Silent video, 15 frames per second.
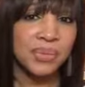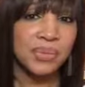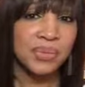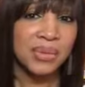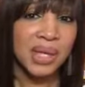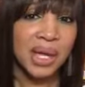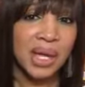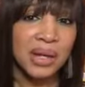
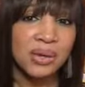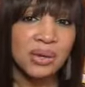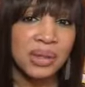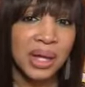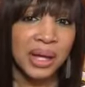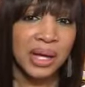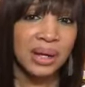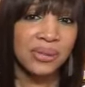
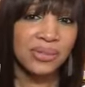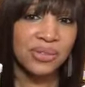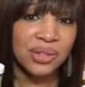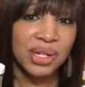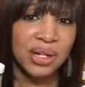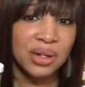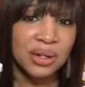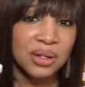candlelight
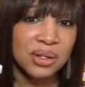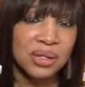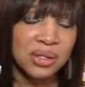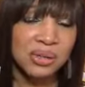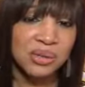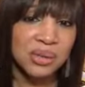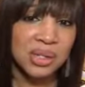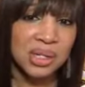flickers
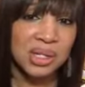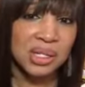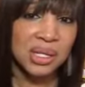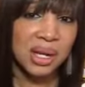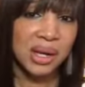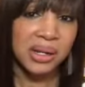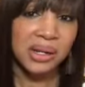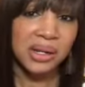through the
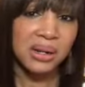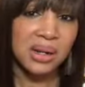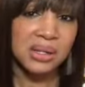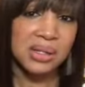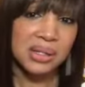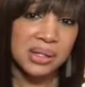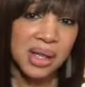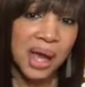design here, because
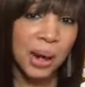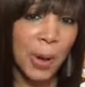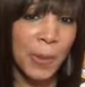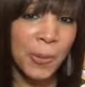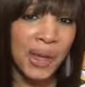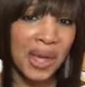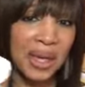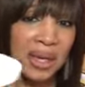it's not
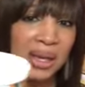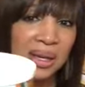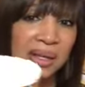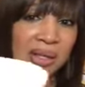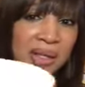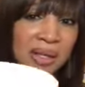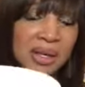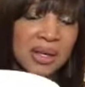opaque.
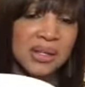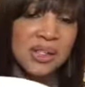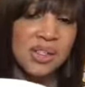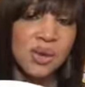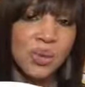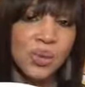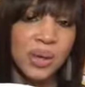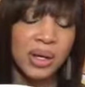So
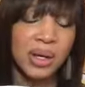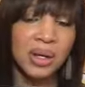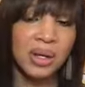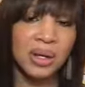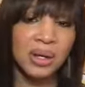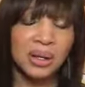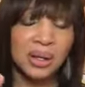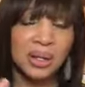when
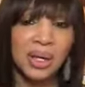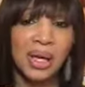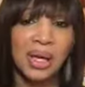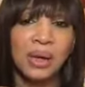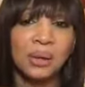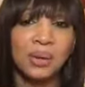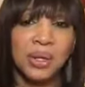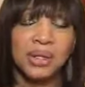the
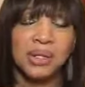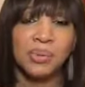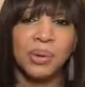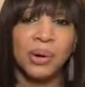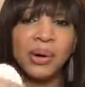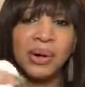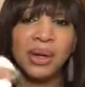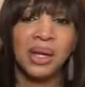candle is
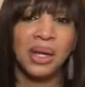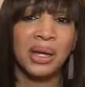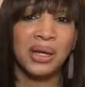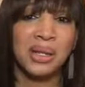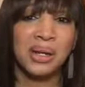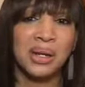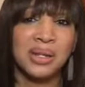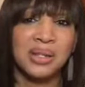burning, it
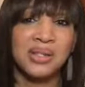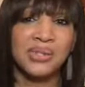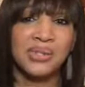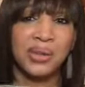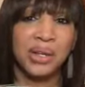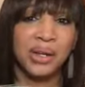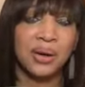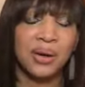does
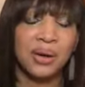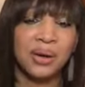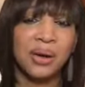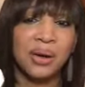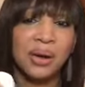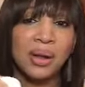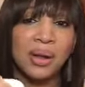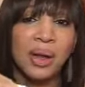flicker
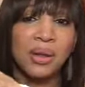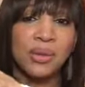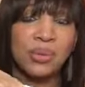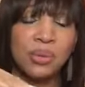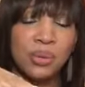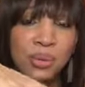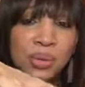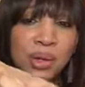
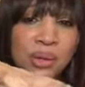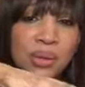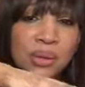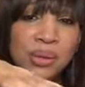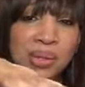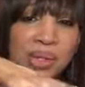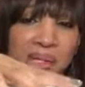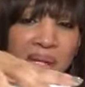through the little
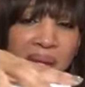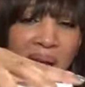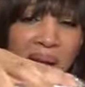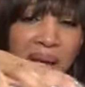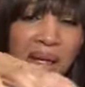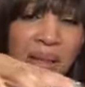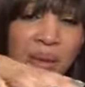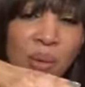
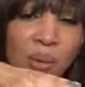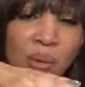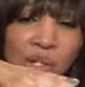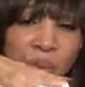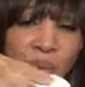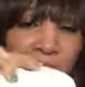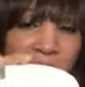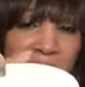design, the orange
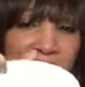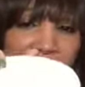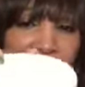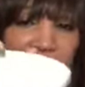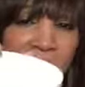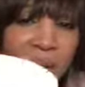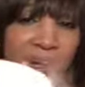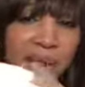blossom
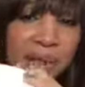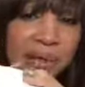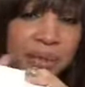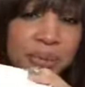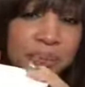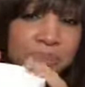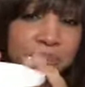design here.